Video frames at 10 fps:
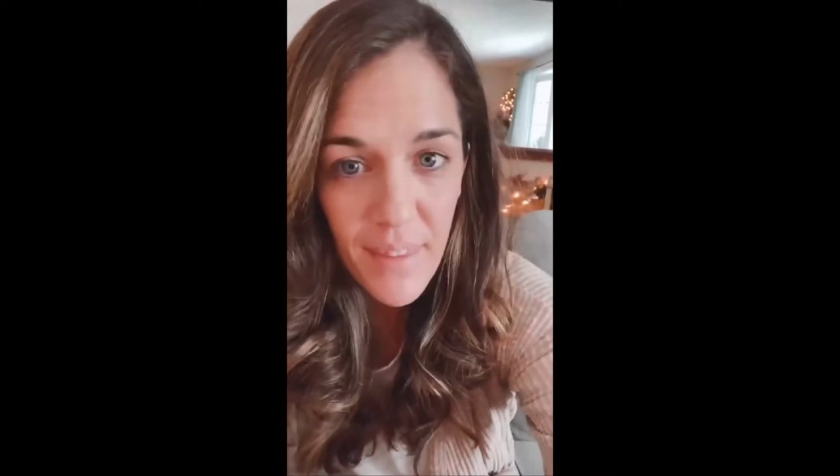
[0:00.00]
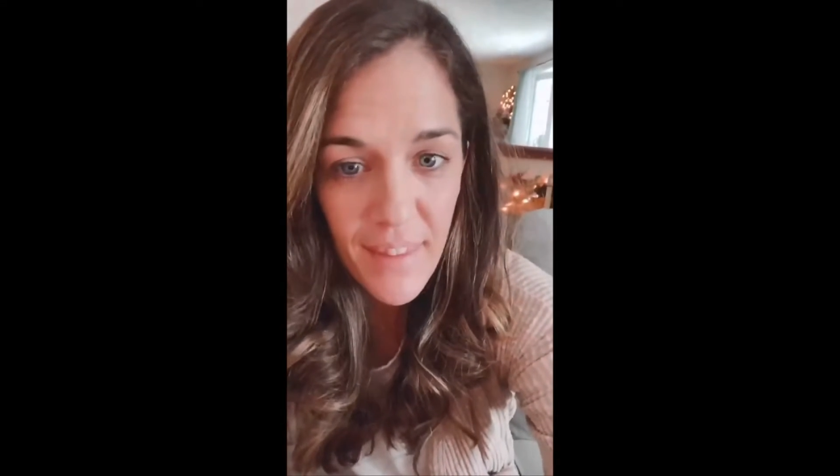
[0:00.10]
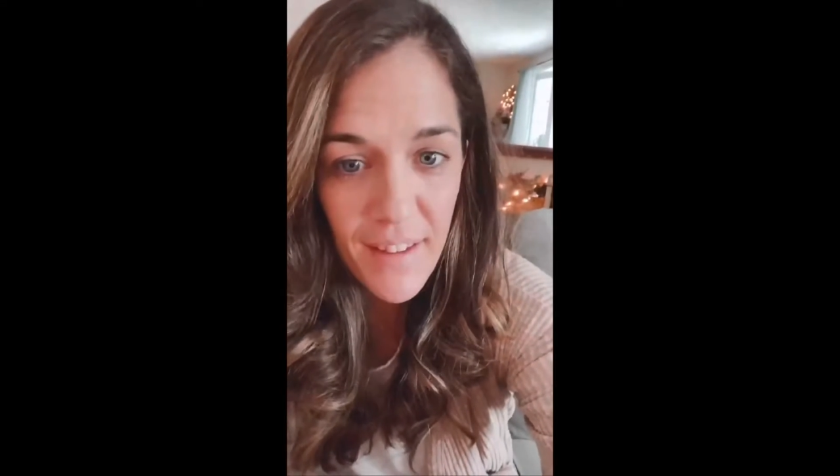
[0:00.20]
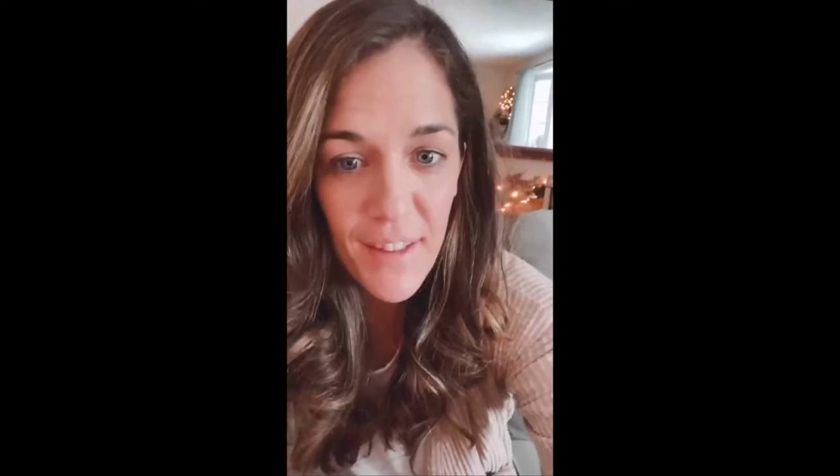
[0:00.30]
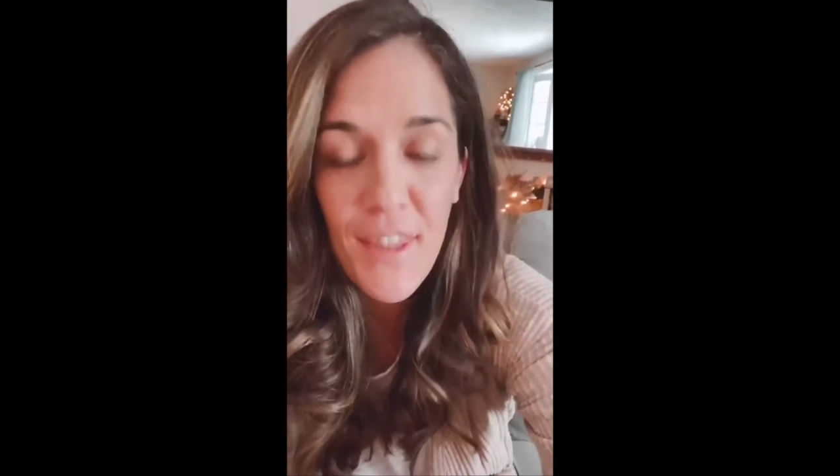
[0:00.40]

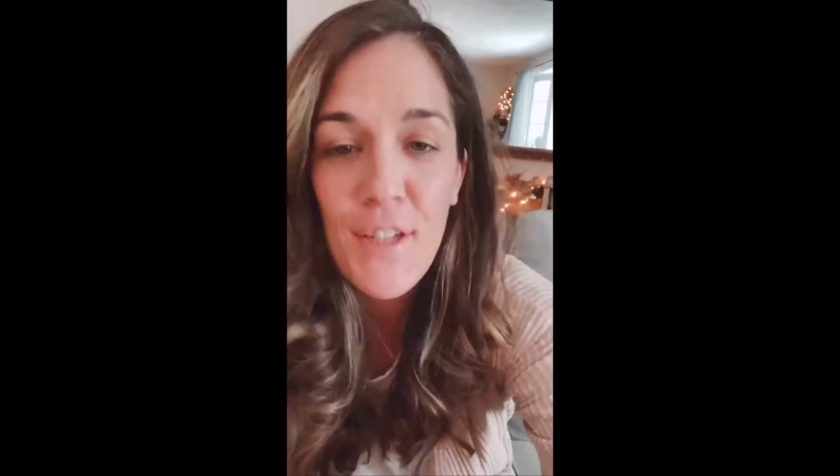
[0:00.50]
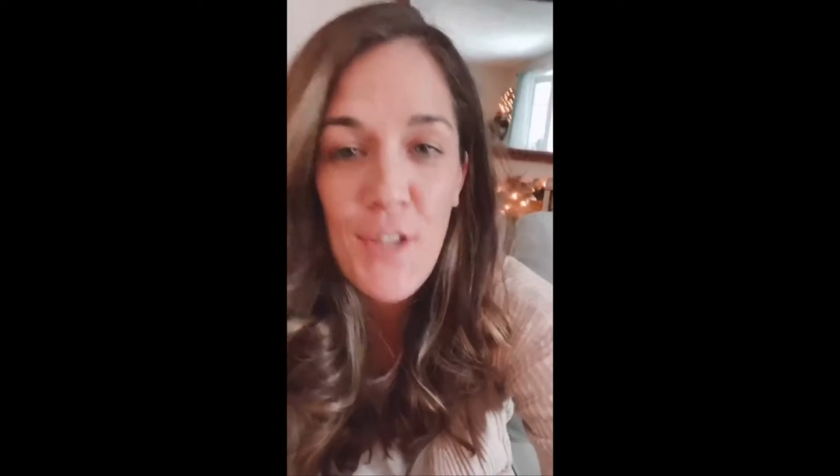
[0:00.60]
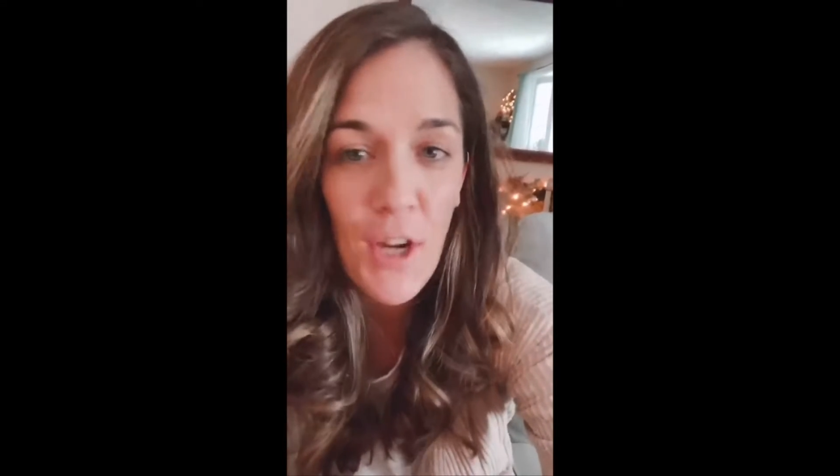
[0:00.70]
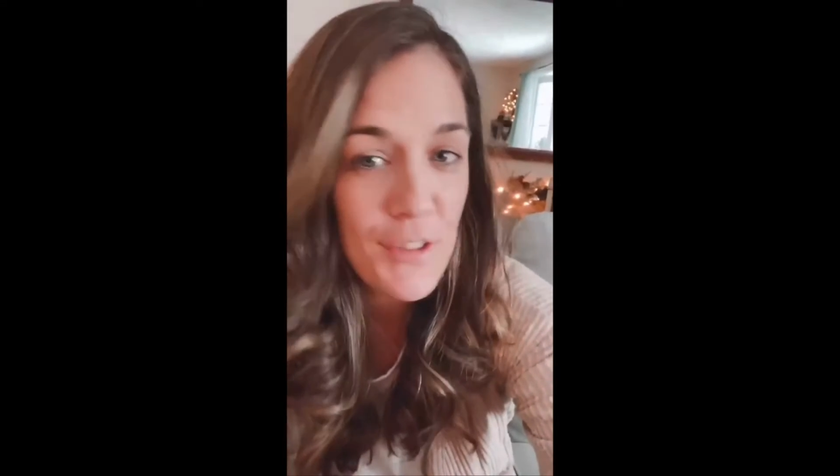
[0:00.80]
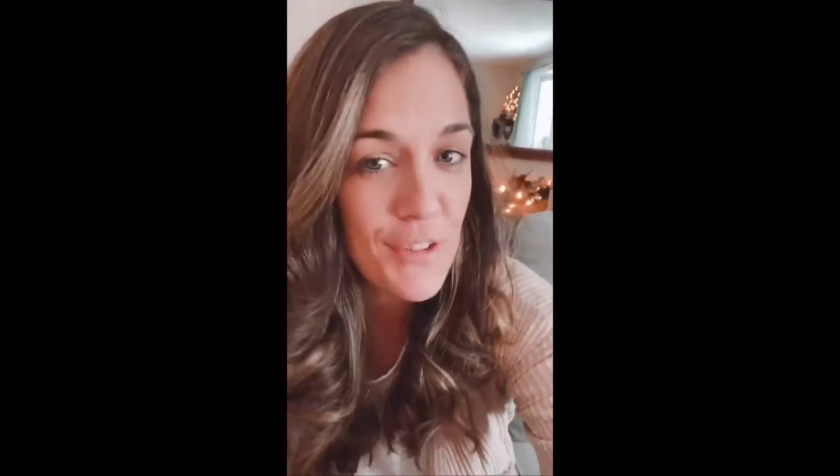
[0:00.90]
The
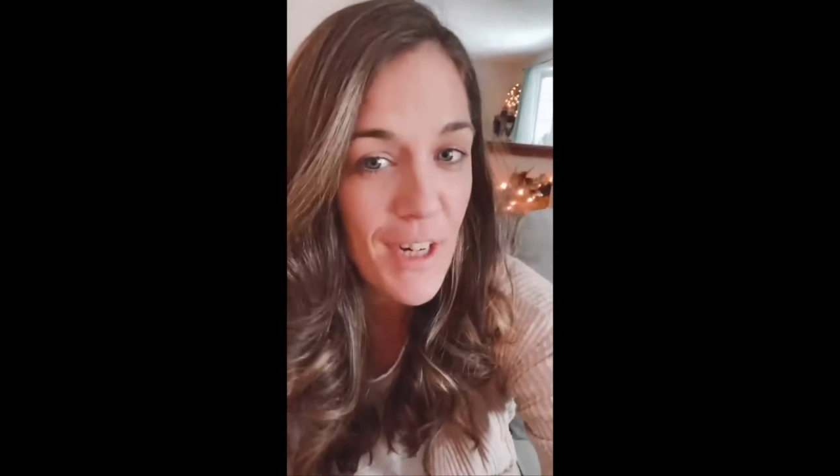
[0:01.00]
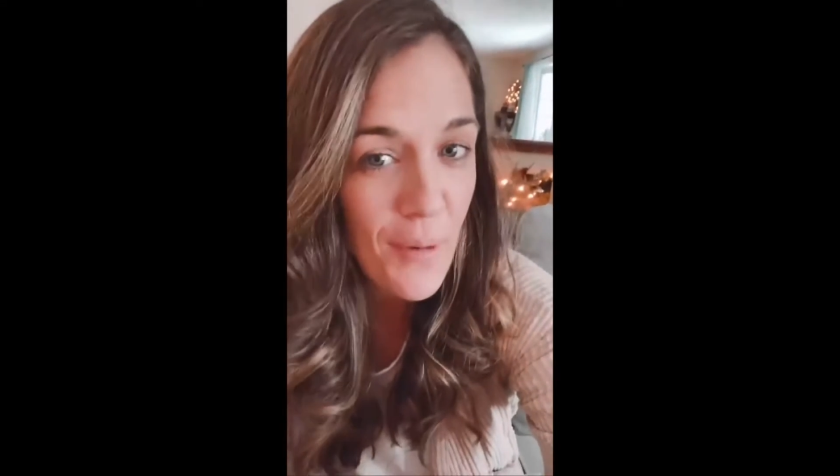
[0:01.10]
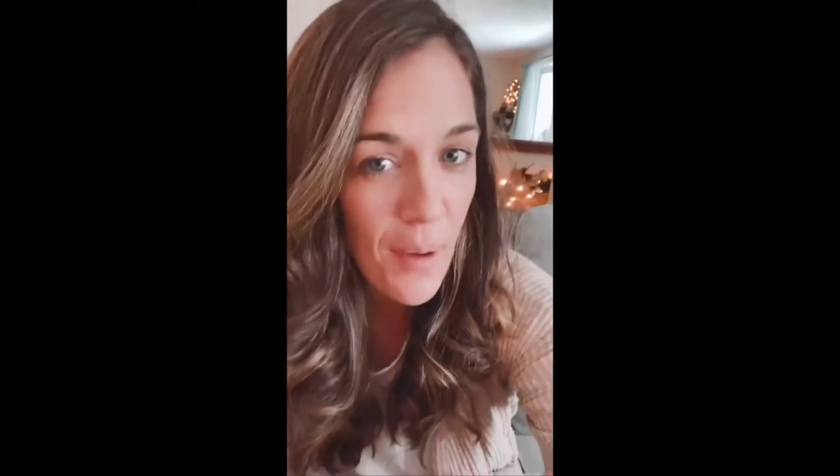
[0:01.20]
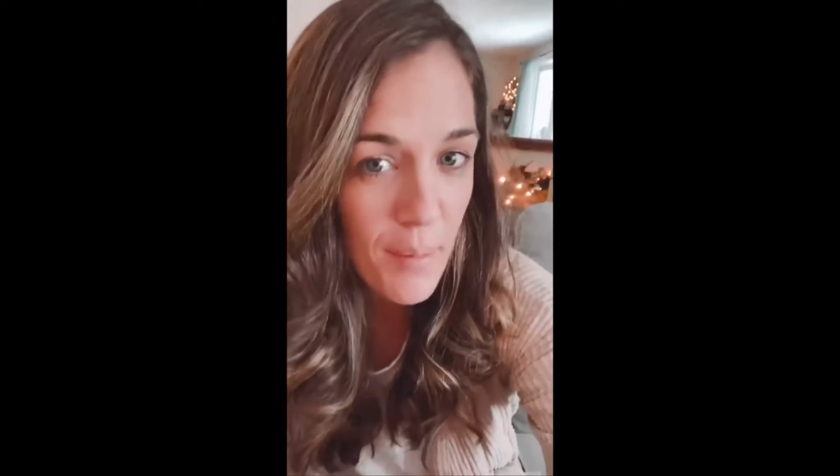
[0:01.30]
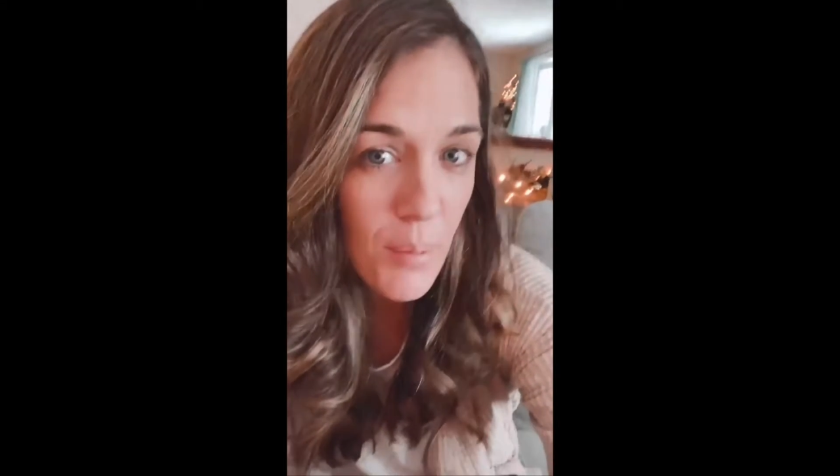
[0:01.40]
doctor at
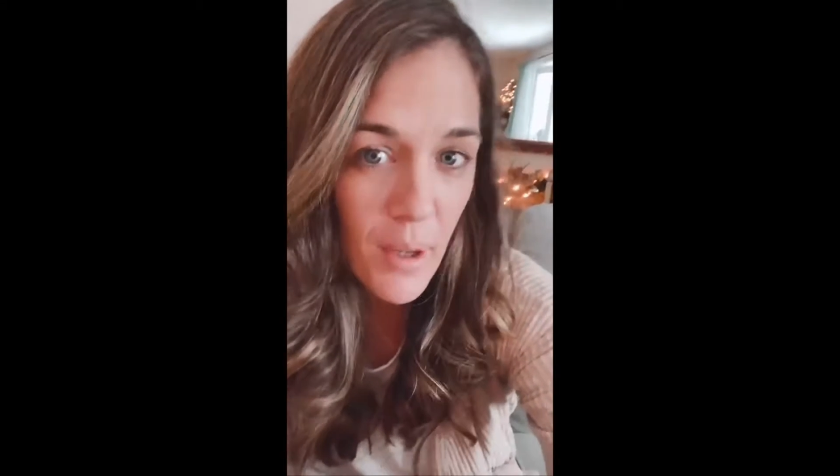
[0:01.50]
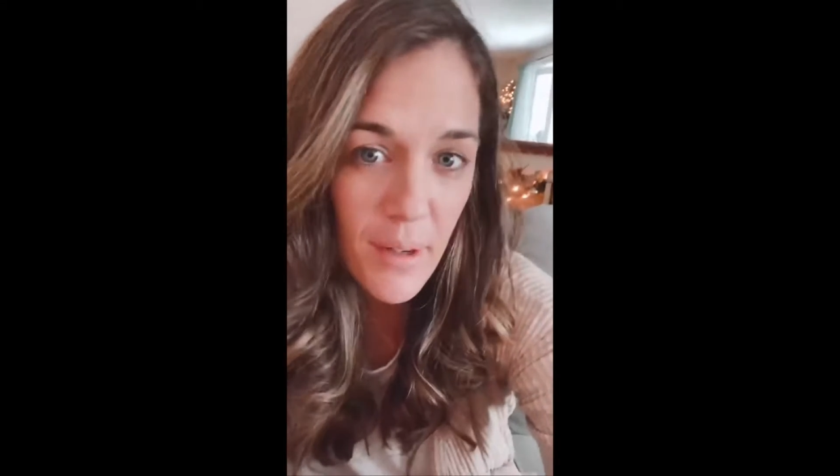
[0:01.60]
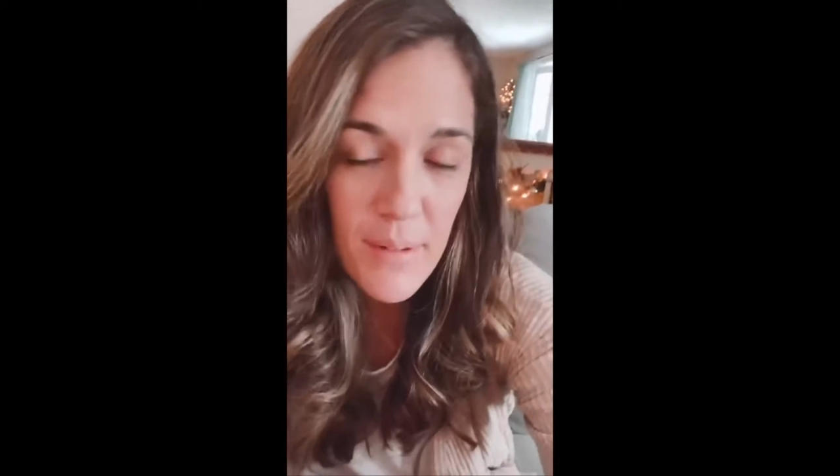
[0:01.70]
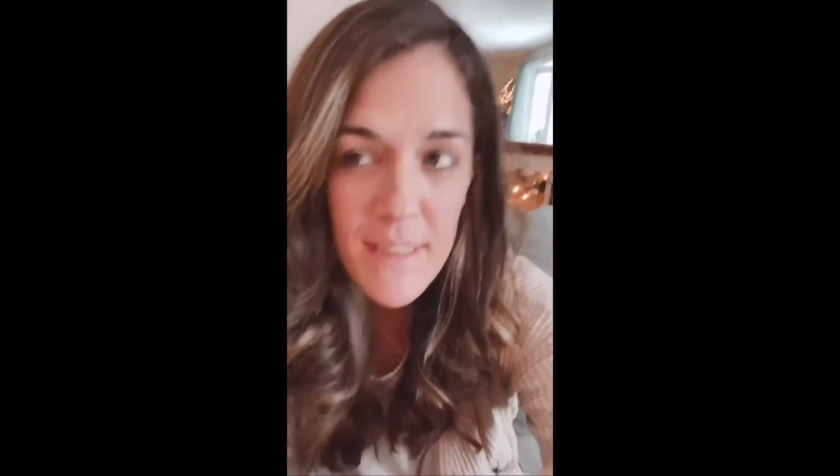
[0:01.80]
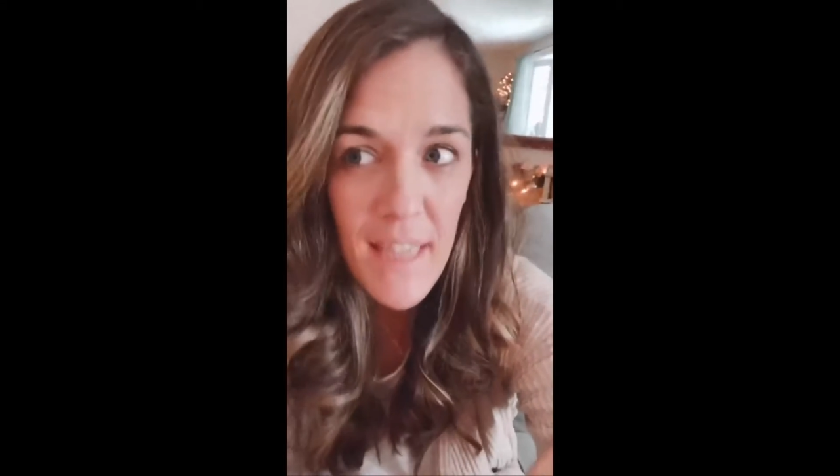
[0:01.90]
one point
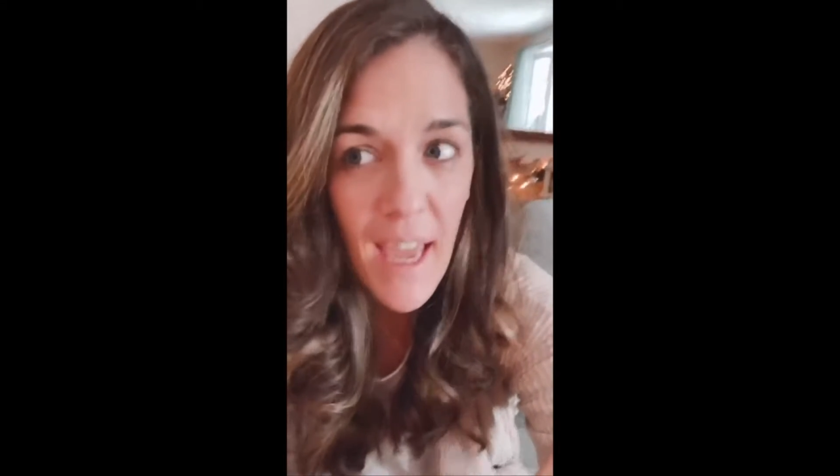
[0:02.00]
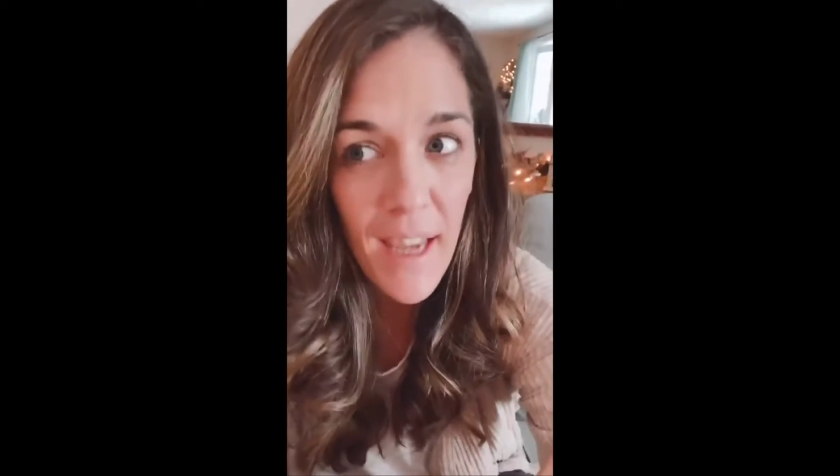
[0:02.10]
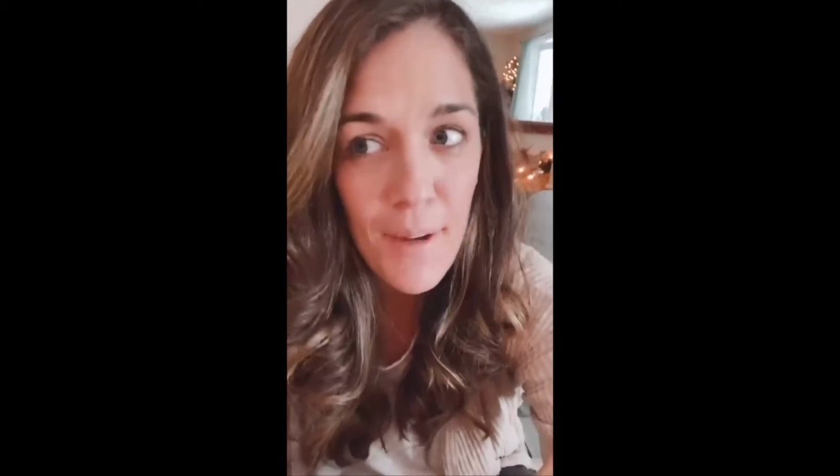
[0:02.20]
was like,